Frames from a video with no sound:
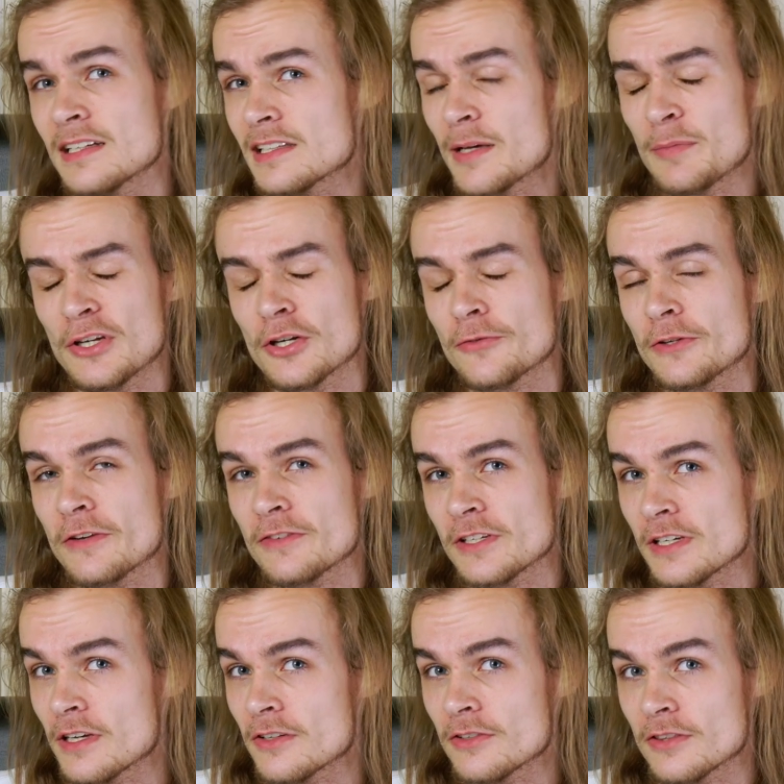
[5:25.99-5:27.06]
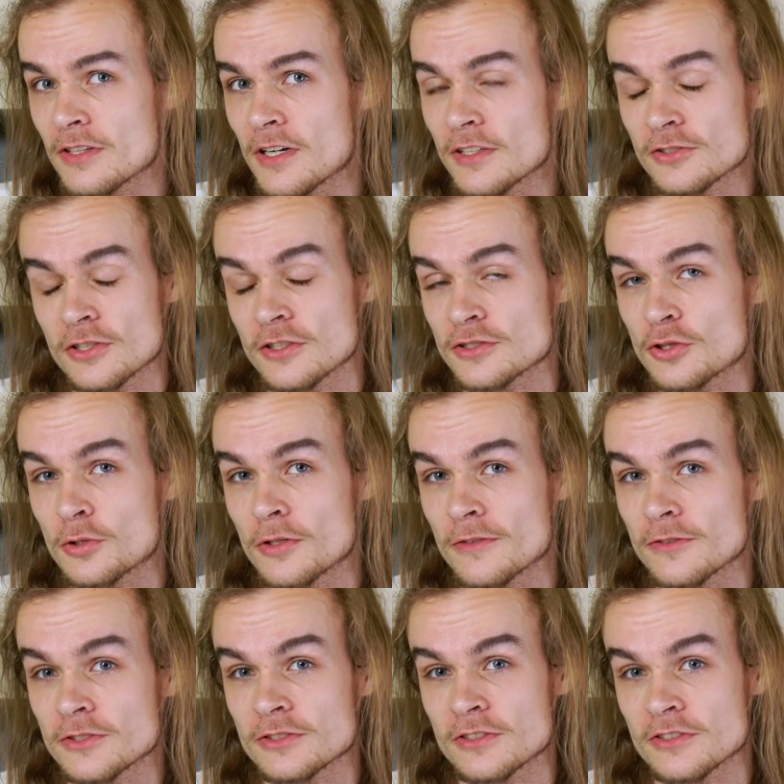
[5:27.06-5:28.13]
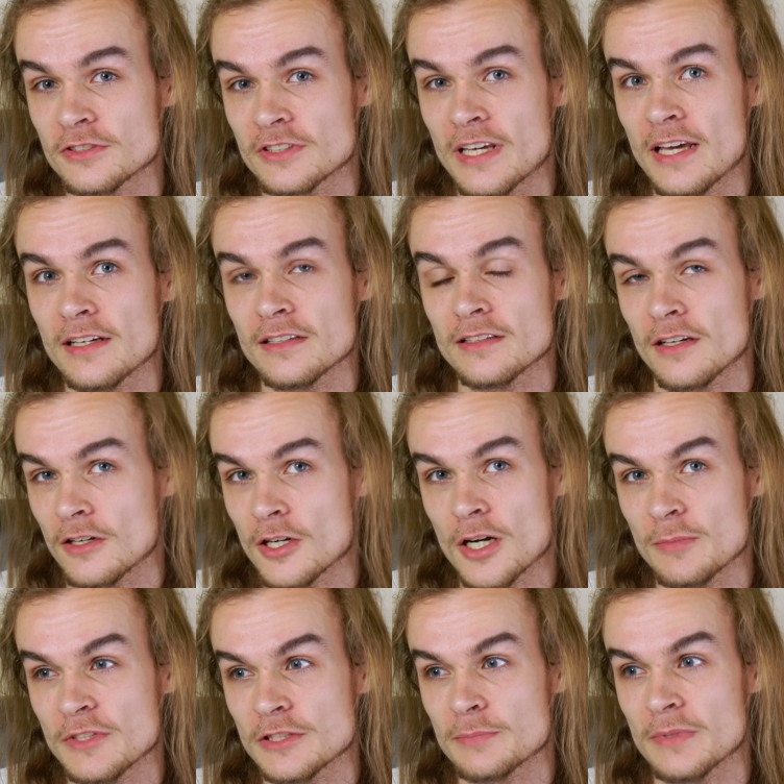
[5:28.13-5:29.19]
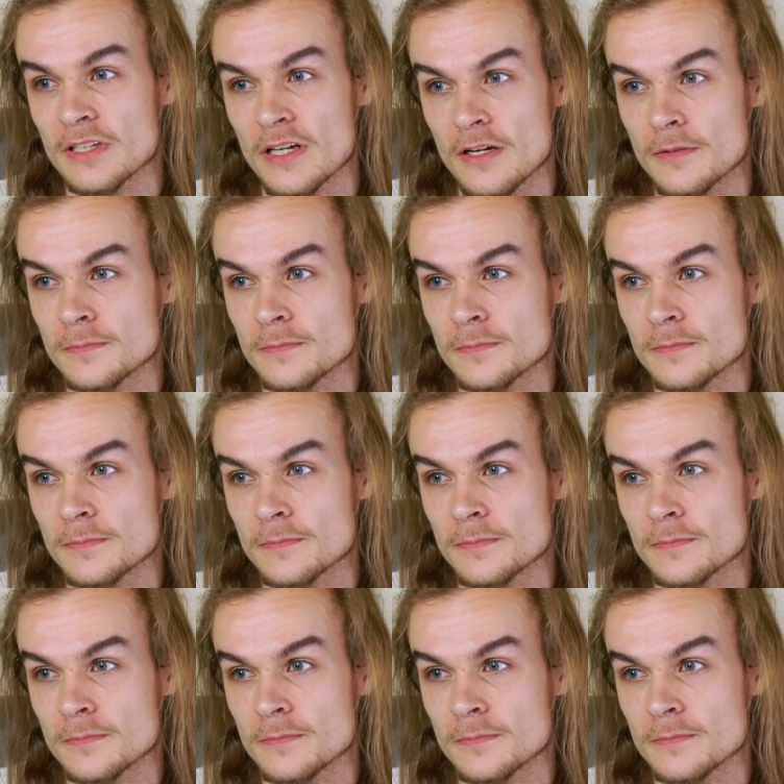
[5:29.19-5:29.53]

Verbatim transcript: Let me know if you have any other thoughts on Core versus Scale in the comments below.